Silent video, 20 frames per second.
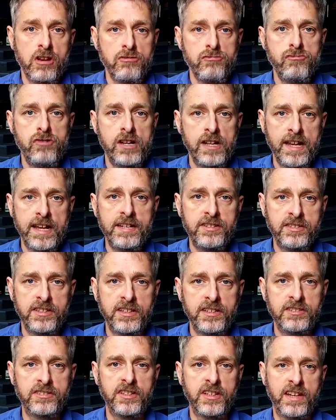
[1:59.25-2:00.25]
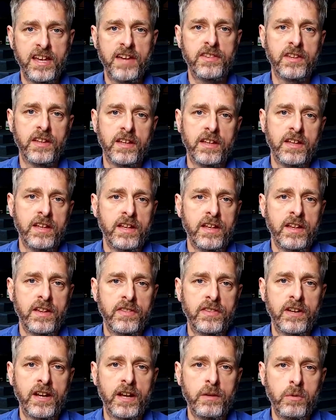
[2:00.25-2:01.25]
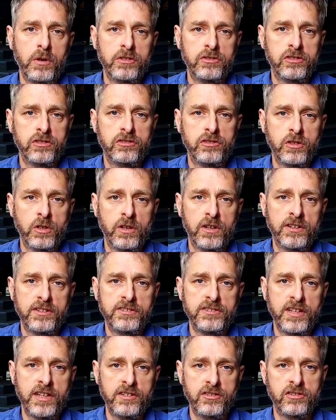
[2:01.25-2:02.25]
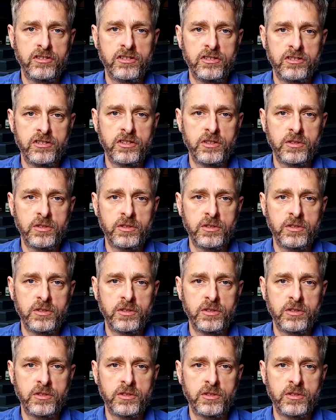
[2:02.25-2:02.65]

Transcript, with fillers: relating together, that I want to draw our attention to